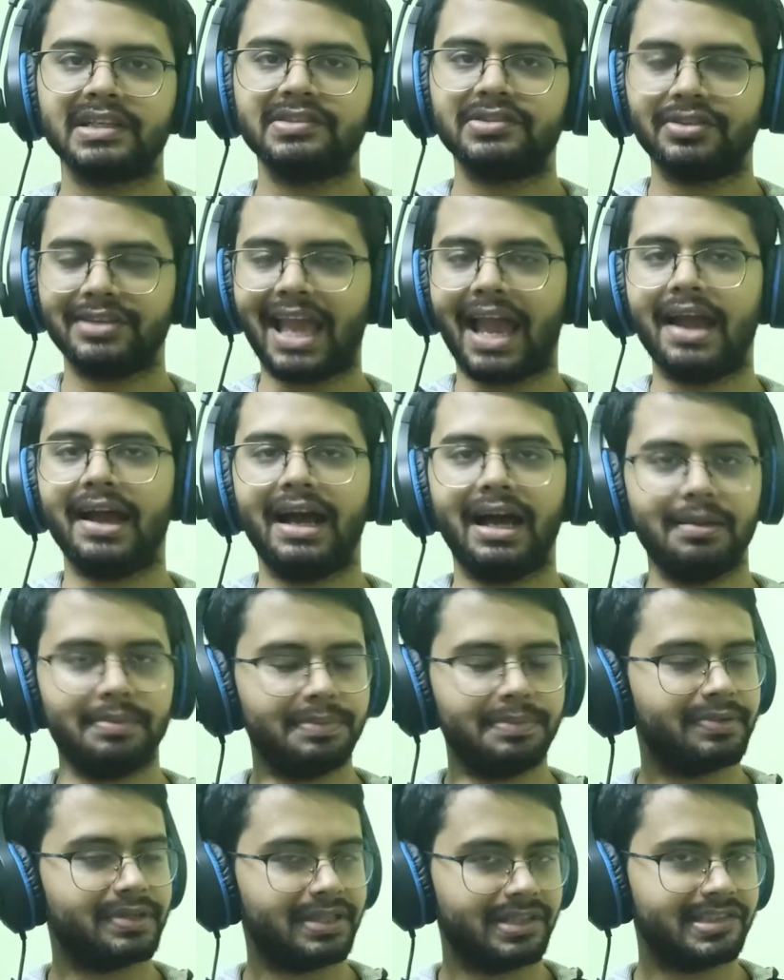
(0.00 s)
So yeah,
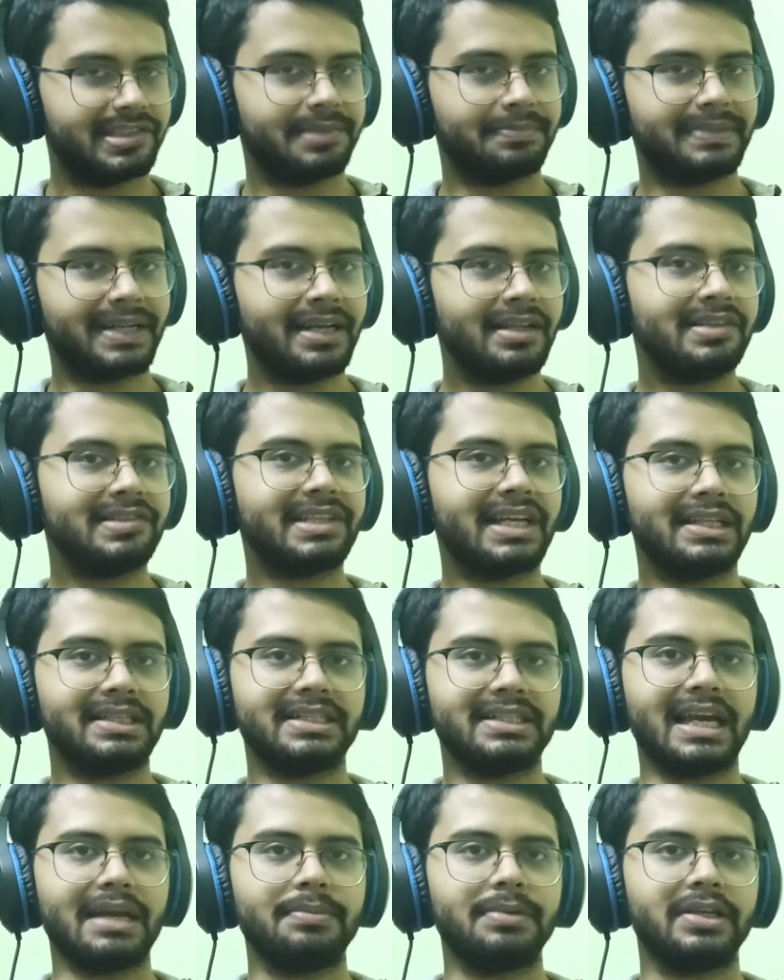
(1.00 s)
I'll be putting in subtitles and
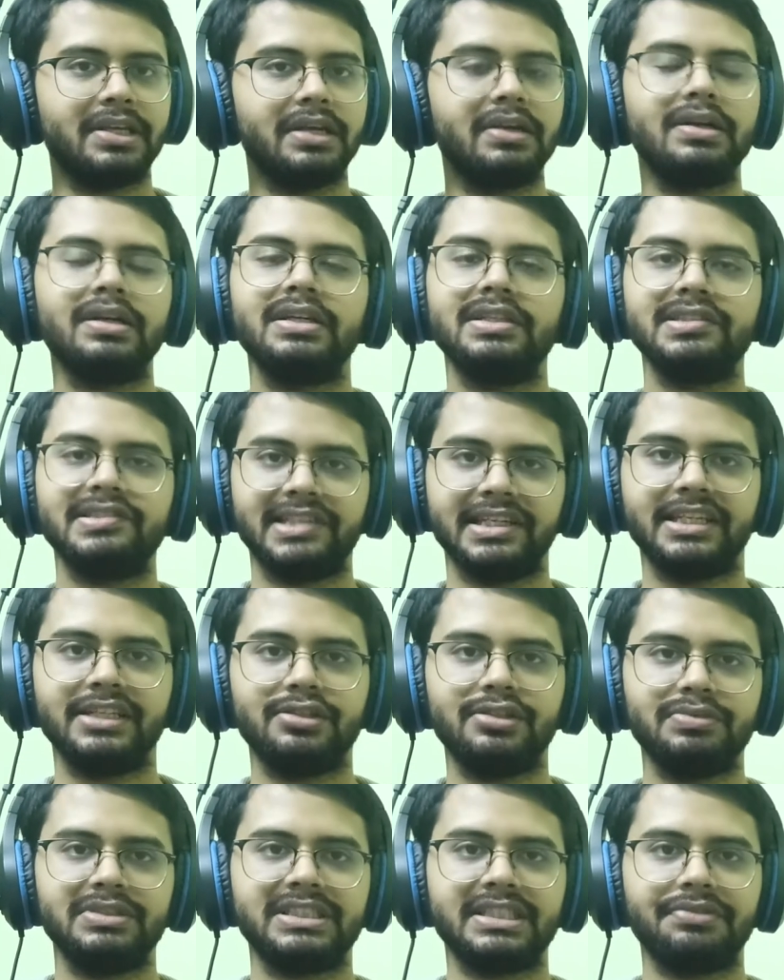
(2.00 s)
the timer here. Sync
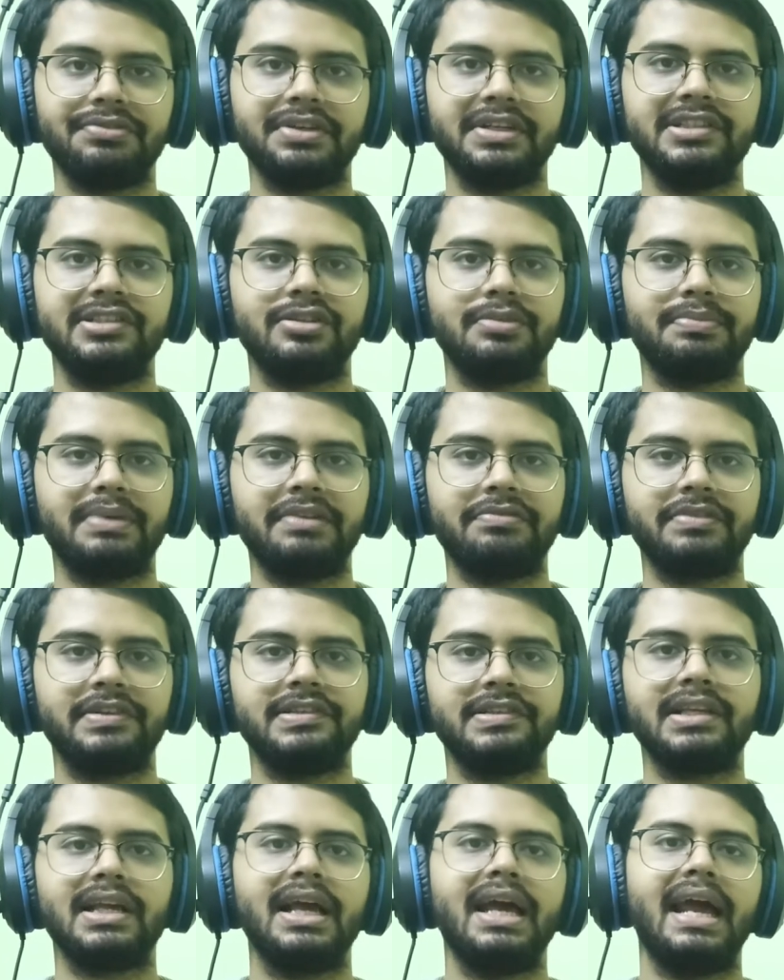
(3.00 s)
it to whichever is your
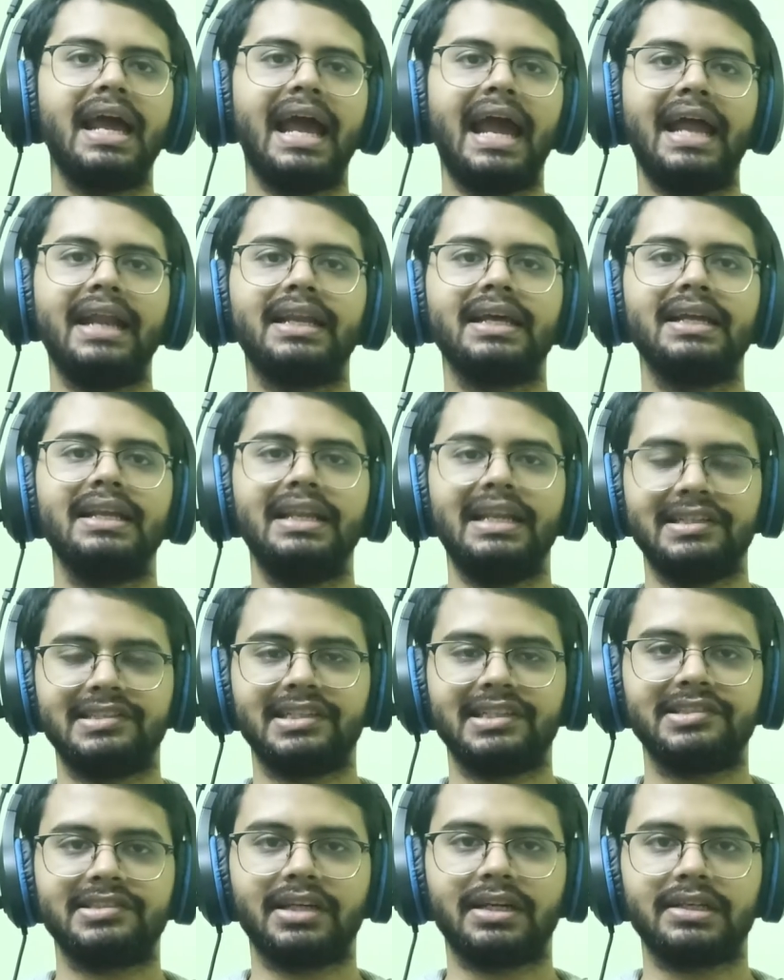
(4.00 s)
preference, and let's
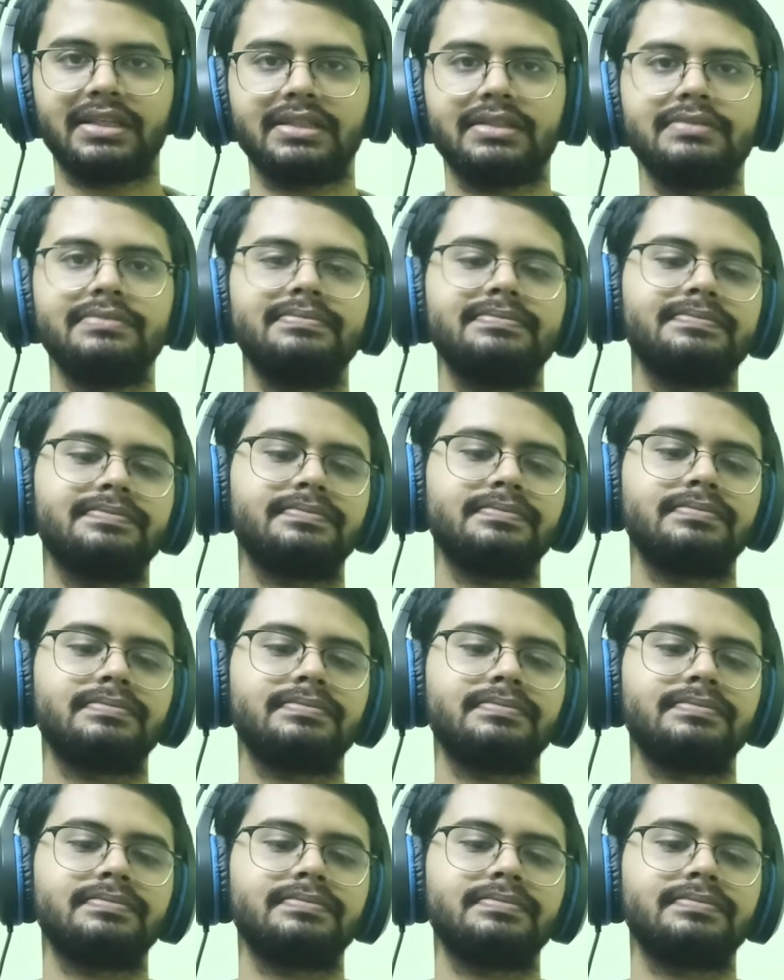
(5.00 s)
get started.